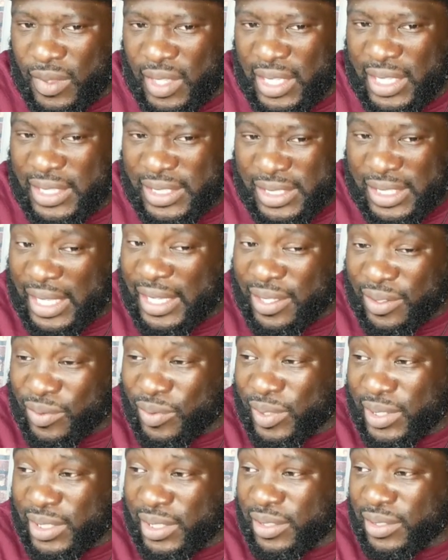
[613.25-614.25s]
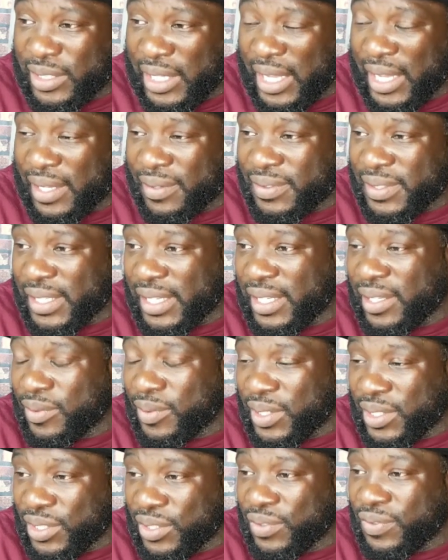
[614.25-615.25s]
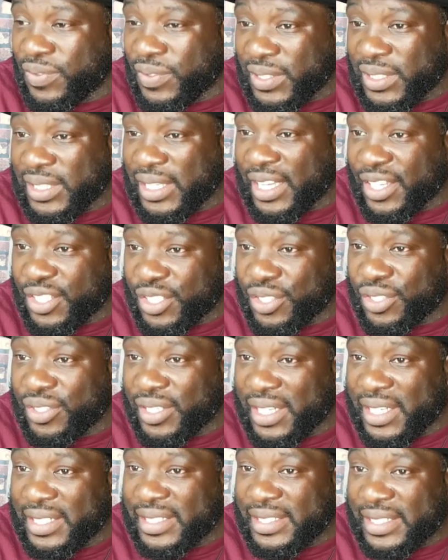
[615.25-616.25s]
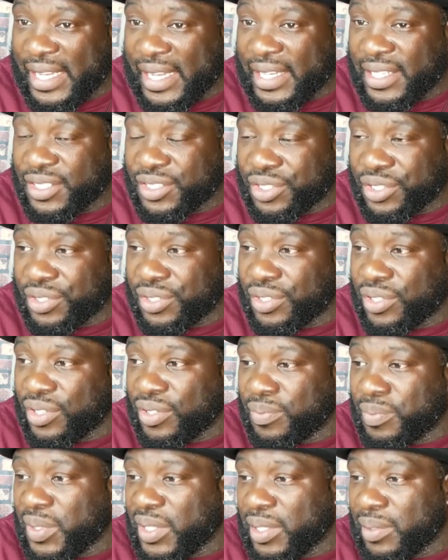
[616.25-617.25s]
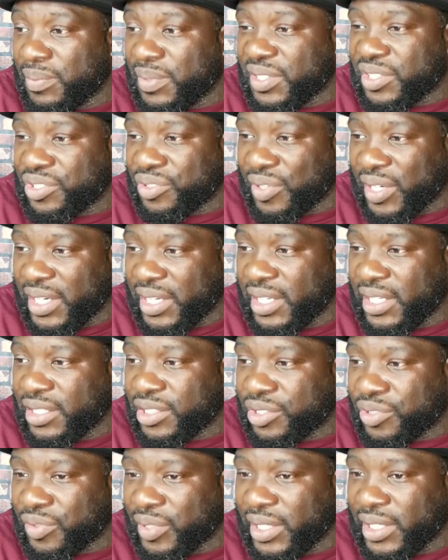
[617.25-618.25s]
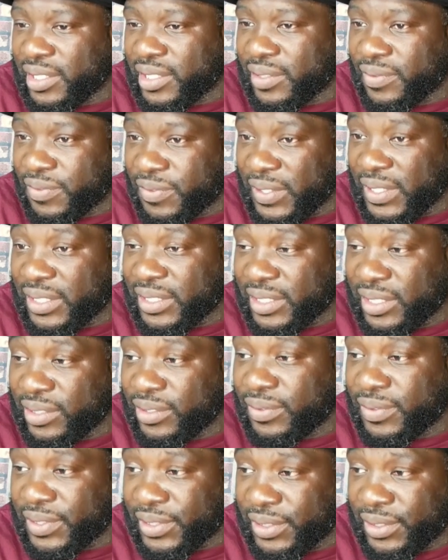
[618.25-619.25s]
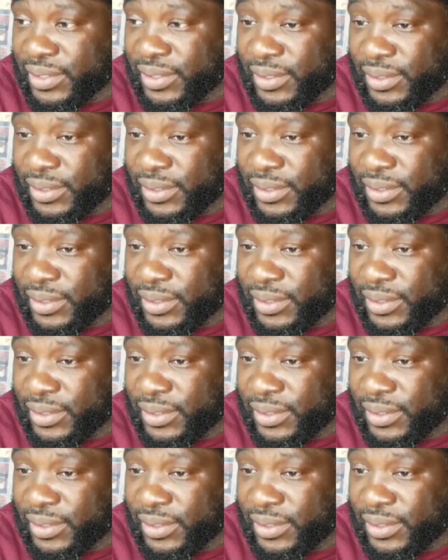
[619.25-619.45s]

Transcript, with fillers: It's like a real live thing where you feel like you're in danger of being betrayed, tricked, or fucked over.